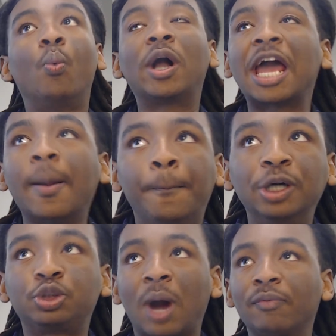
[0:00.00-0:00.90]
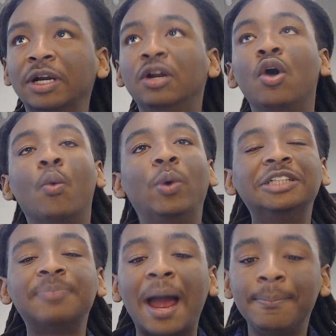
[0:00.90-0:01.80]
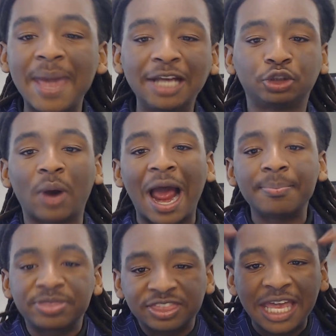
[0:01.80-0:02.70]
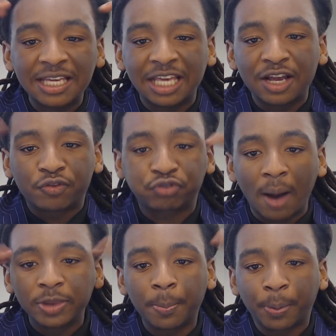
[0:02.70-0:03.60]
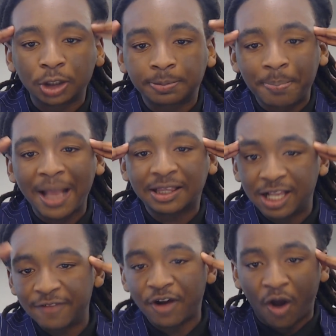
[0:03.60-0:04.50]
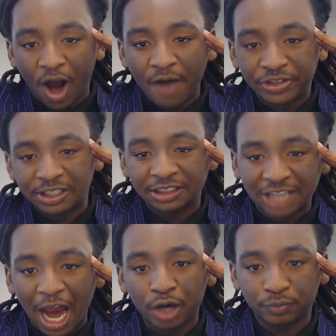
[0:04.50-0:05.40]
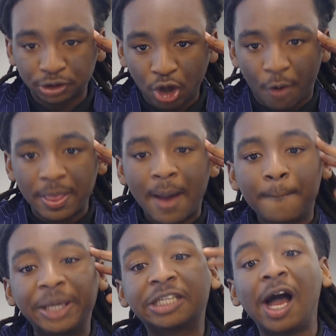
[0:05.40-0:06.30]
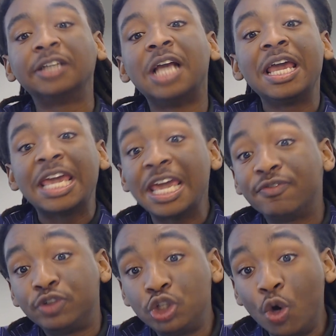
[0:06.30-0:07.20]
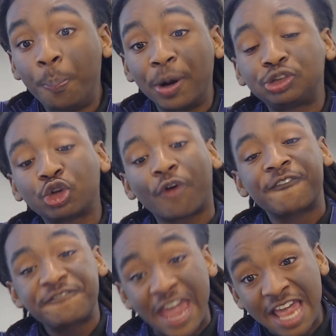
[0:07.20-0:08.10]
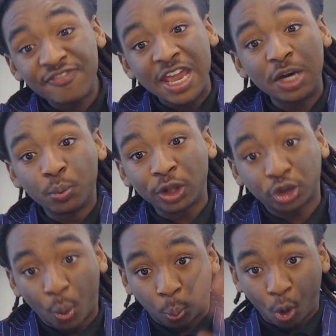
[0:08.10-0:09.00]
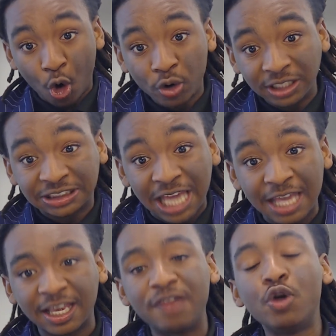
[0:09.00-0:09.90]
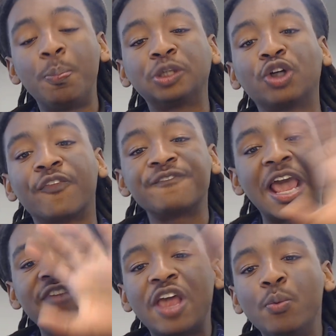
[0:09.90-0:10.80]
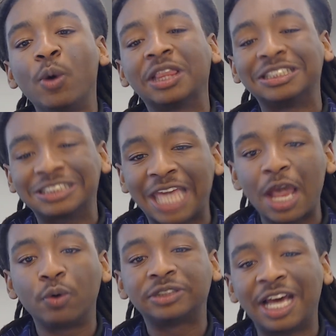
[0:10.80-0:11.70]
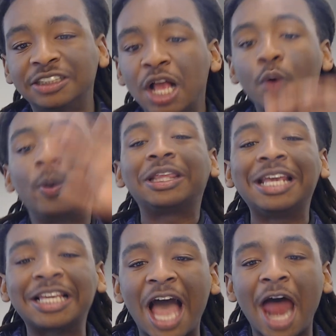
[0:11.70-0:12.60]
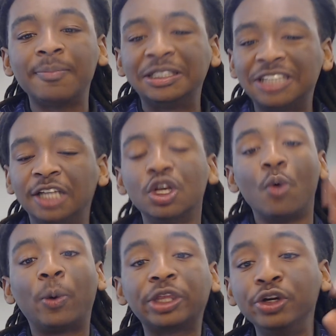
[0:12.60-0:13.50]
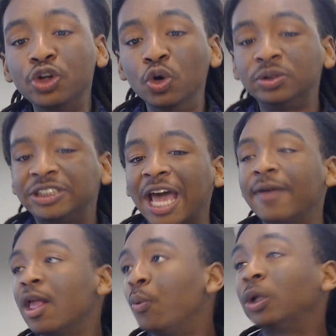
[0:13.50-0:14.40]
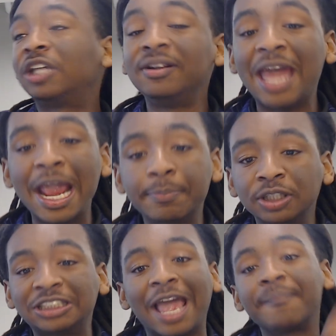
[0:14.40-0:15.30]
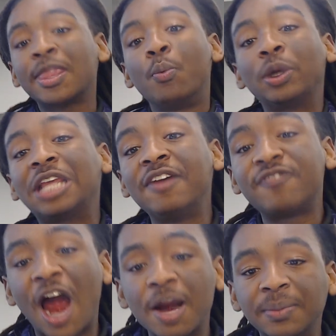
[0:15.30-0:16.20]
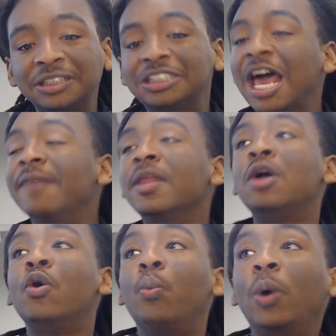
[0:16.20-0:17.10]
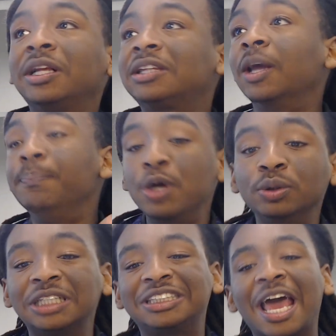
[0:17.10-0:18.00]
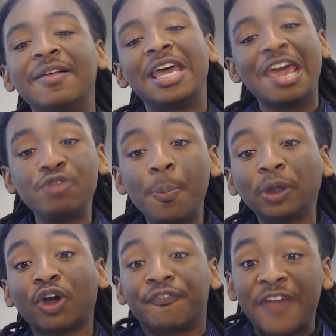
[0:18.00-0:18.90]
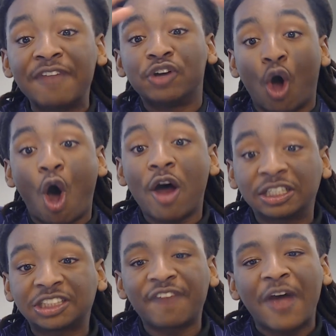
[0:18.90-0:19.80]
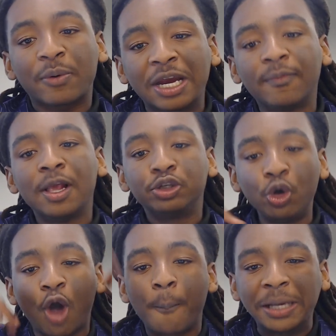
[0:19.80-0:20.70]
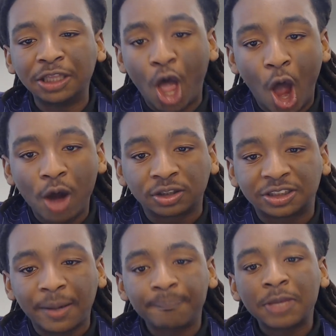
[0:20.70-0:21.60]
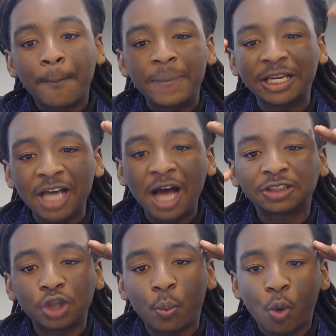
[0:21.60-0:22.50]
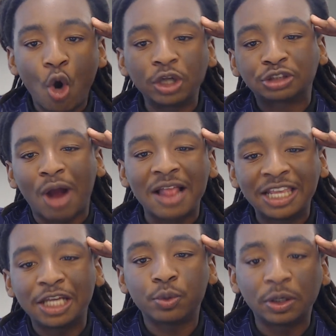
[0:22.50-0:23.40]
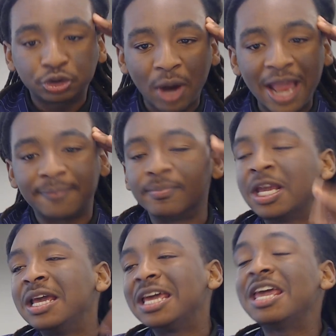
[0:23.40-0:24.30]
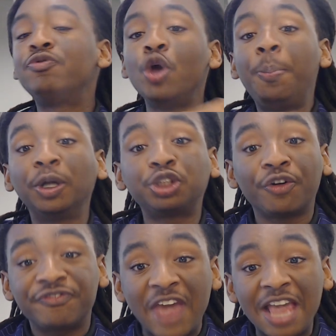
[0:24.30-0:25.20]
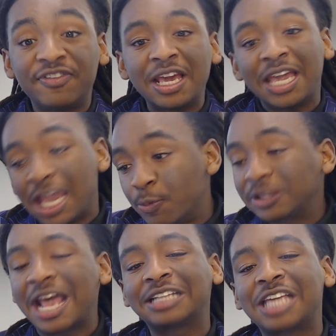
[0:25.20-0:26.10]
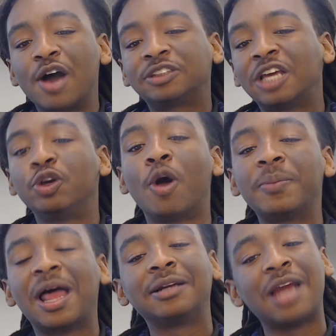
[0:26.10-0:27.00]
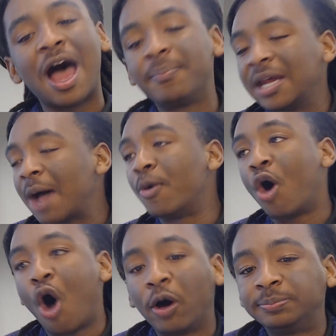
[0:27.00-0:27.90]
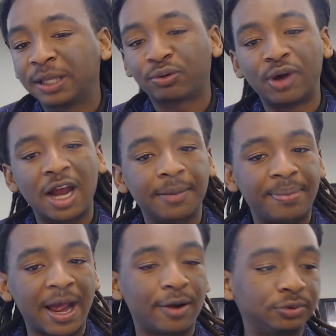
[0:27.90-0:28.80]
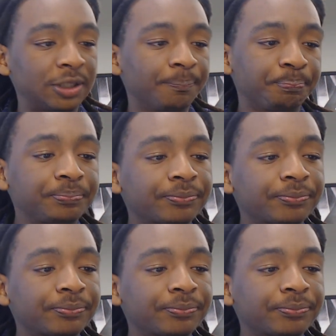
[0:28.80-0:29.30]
What kind of book do I read? What is my major? I'm thinking from the perspective of the desired result. If you put your faith in what the world is saying, if you put your faith in what the scale says, what the economy says, what the news say, what your neighbors say, what the environment say, what the music say, if you put your faith in all this stuff out here, you're gonna be lost. Because the world is trying to lead you astray. If you put your faith in what that scale say, you're gonna be like, nah, man, I'm gonna always be 300 pounds.